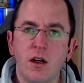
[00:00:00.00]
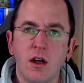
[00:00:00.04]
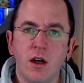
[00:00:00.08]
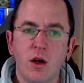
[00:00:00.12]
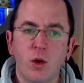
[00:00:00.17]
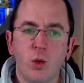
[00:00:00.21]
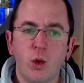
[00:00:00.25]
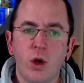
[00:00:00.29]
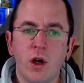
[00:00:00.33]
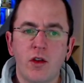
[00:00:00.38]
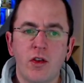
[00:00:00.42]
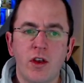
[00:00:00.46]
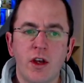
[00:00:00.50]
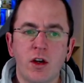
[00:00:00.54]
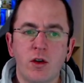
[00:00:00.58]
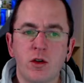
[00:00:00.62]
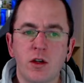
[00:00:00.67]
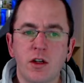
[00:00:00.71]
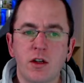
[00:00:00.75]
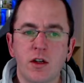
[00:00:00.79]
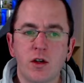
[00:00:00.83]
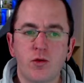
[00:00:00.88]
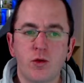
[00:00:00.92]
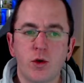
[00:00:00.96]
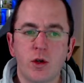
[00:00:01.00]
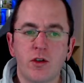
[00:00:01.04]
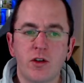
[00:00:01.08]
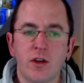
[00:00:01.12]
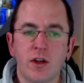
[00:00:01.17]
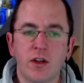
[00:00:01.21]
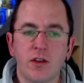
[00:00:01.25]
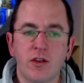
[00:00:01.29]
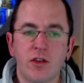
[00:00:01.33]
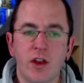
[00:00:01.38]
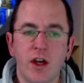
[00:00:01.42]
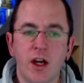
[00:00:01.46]
where the only difference
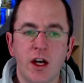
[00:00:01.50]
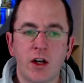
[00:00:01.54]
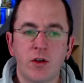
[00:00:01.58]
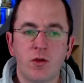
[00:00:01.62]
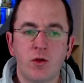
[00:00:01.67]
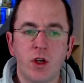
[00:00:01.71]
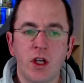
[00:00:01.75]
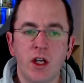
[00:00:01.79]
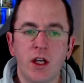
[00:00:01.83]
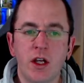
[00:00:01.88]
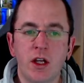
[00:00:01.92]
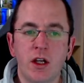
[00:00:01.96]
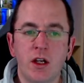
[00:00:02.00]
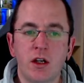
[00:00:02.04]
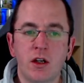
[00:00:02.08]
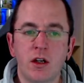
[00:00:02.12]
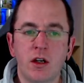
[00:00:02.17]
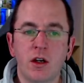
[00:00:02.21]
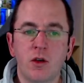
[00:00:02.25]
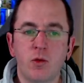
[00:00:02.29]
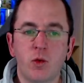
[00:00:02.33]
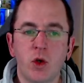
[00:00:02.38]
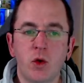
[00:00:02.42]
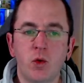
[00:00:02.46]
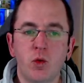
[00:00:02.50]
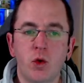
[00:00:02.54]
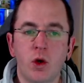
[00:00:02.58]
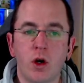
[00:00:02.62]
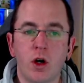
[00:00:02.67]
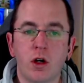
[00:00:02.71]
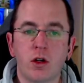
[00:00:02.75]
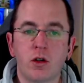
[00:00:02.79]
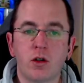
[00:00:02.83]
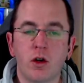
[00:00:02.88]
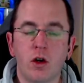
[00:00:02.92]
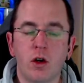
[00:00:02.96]
is that here we
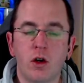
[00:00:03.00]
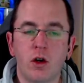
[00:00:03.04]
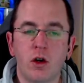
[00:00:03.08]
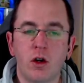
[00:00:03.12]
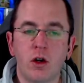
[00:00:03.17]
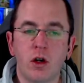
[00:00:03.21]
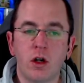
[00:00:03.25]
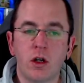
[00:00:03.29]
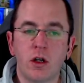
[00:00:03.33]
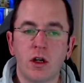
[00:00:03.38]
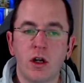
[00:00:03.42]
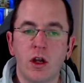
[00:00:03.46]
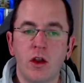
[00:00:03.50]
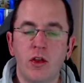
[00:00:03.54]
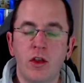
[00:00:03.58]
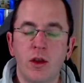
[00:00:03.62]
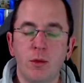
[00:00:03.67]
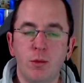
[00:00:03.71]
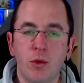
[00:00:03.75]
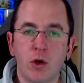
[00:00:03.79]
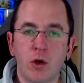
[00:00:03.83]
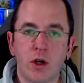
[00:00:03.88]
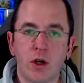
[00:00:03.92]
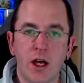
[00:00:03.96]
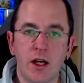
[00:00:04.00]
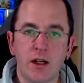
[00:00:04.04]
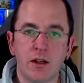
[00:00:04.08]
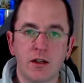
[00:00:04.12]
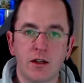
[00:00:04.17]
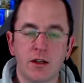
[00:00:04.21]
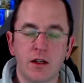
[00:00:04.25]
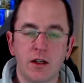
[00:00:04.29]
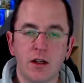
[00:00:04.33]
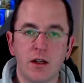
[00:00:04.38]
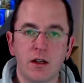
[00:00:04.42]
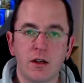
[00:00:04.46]
worked on the book
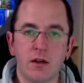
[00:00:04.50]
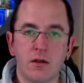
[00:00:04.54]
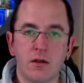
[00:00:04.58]
entity.